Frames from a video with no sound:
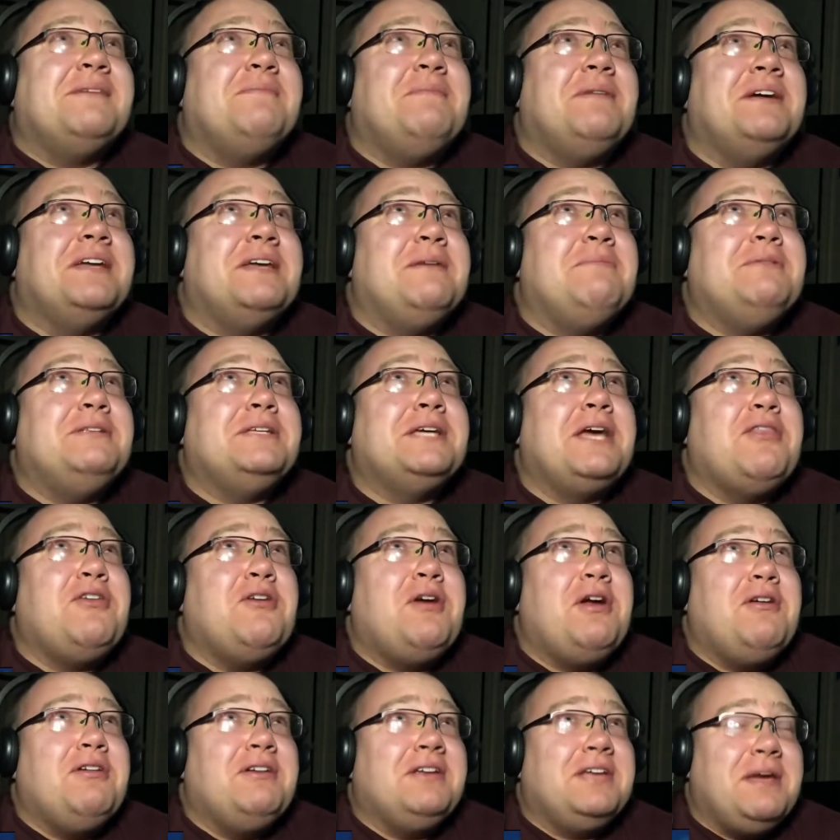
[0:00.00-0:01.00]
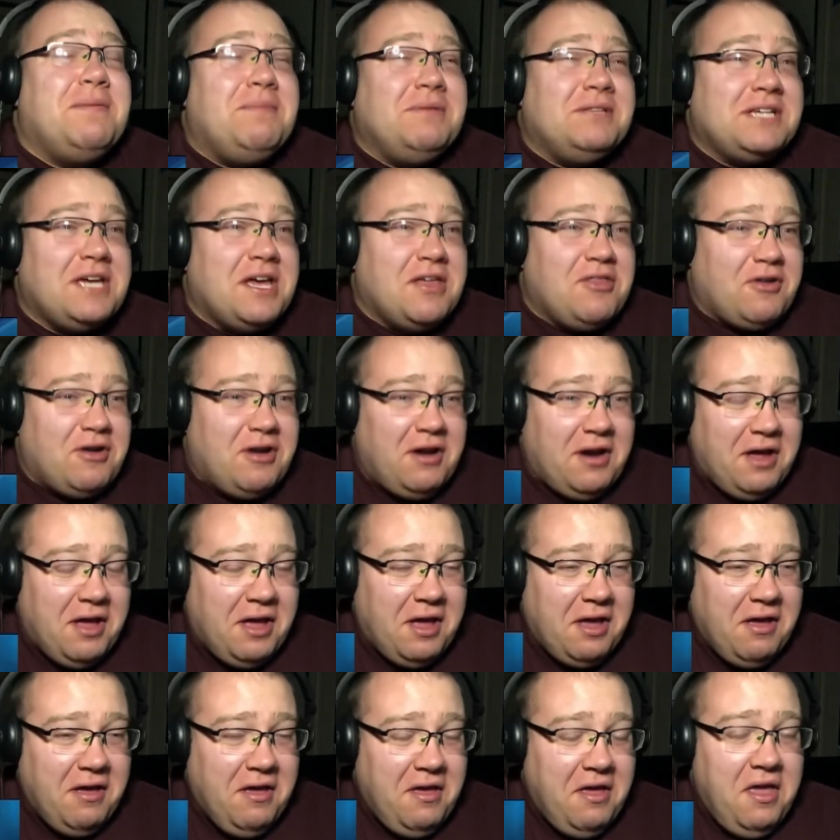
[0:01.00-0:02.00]
Come on, keep it together, Aaron. Keep it together.
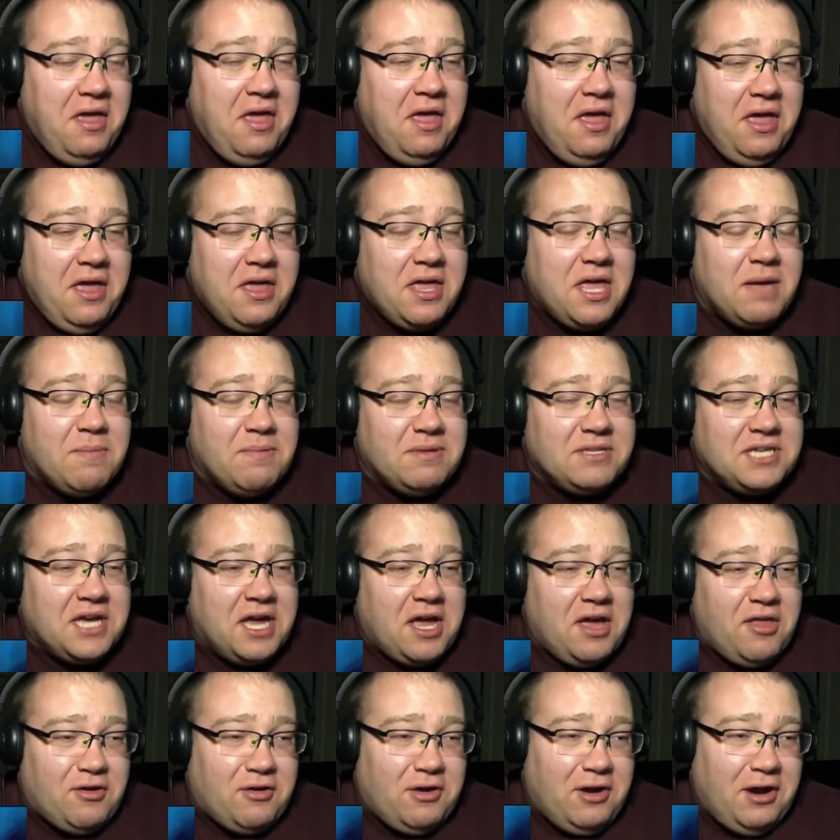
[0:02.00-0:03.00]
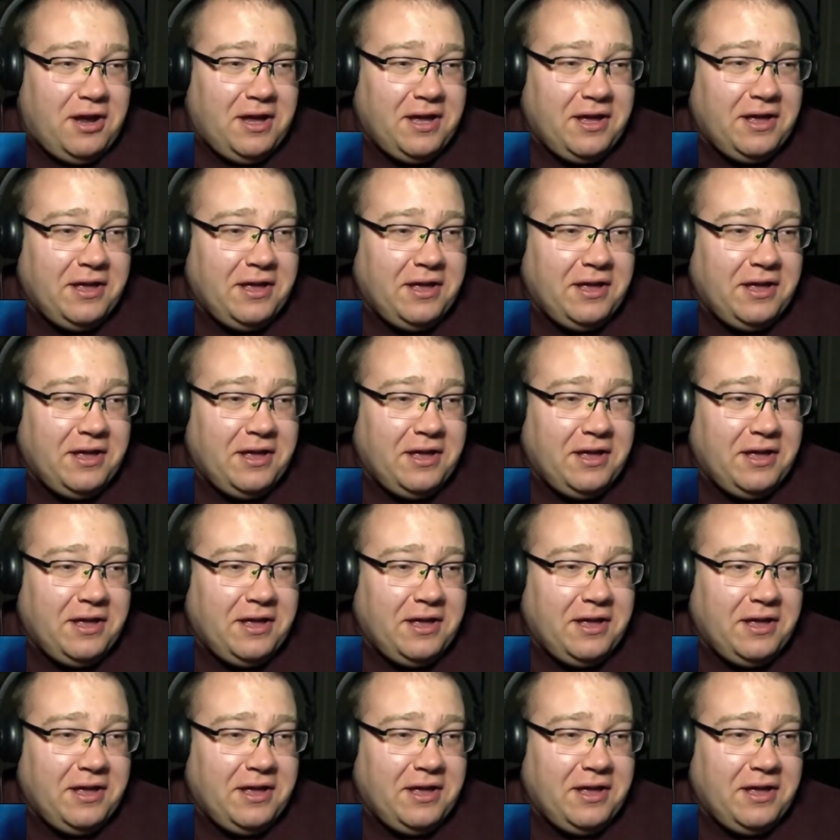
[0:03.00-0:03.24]
keep it together.